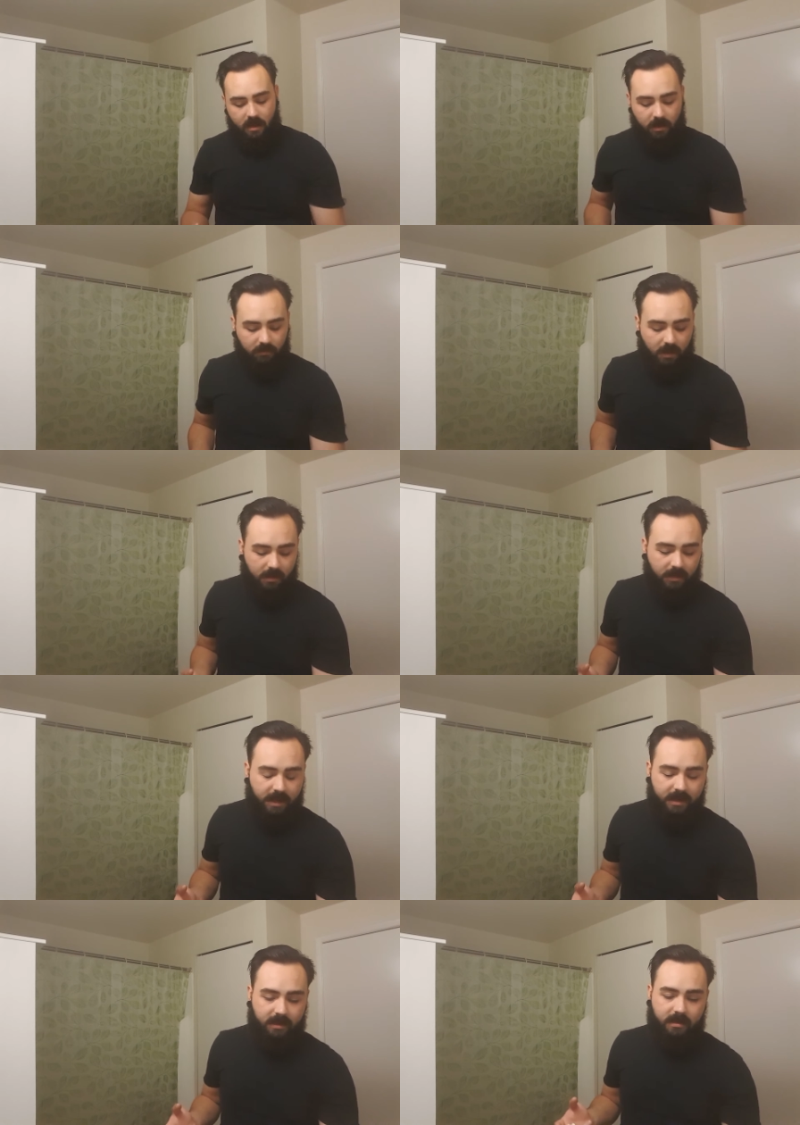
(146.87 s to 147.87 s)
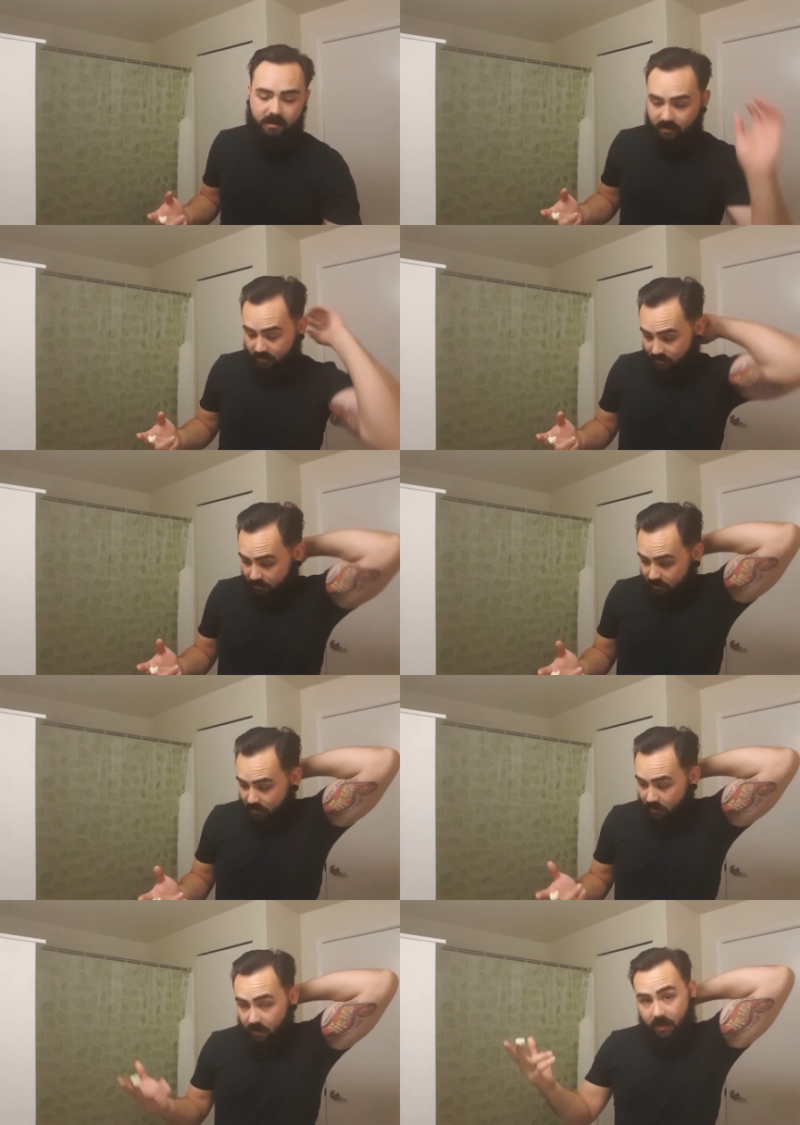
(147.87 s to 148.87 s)
A lot like
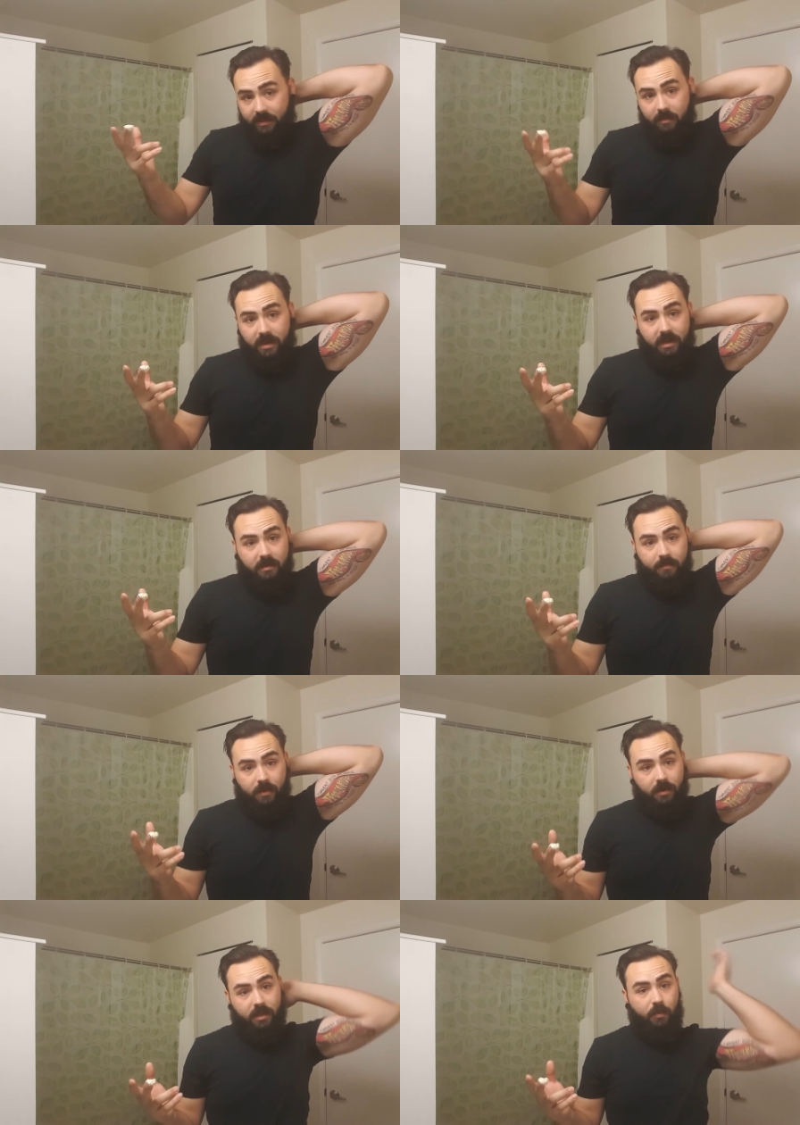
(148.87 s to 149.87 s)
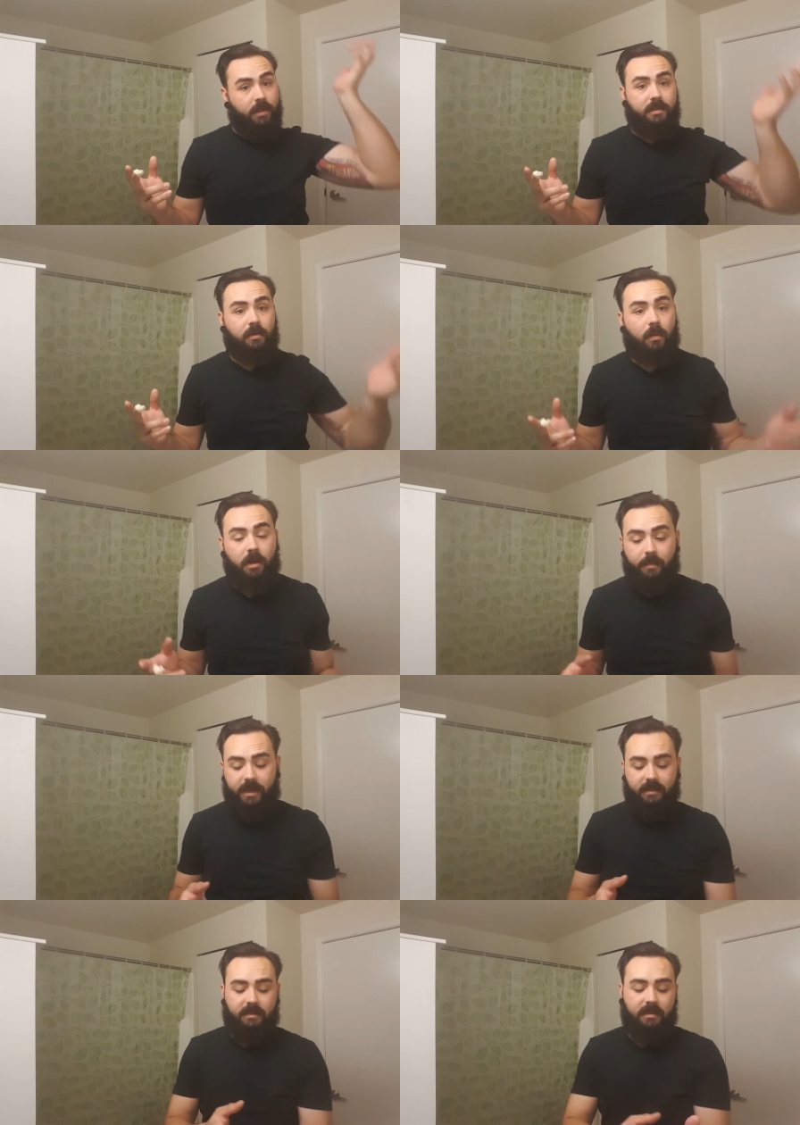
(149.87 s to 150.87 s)
the medium or the original
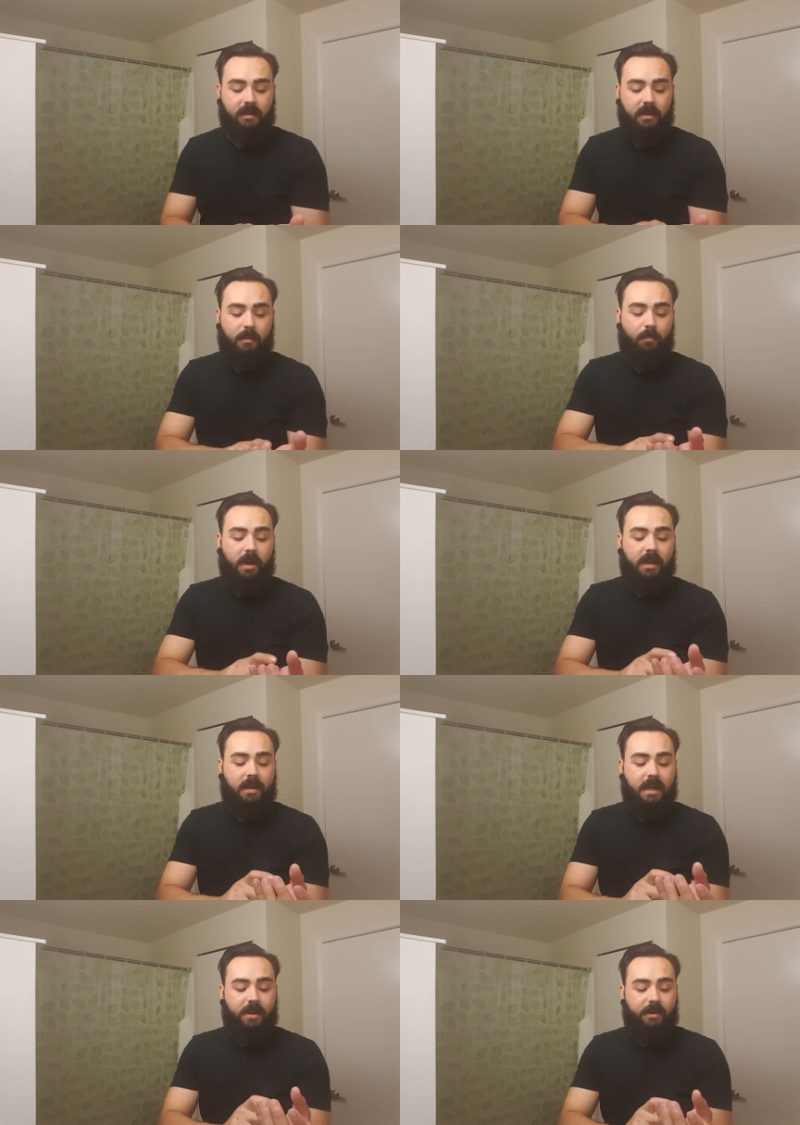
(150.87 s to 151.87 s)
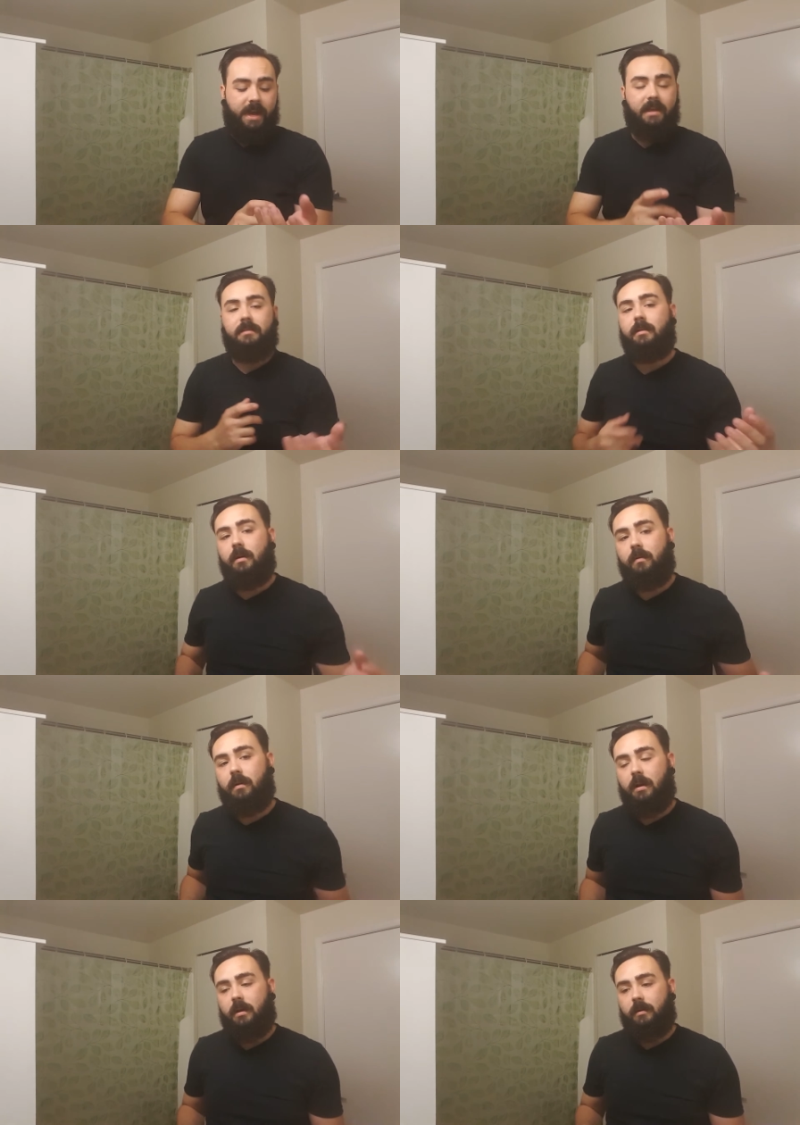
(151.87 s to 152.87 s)
water-based. Breaking it down in your hands though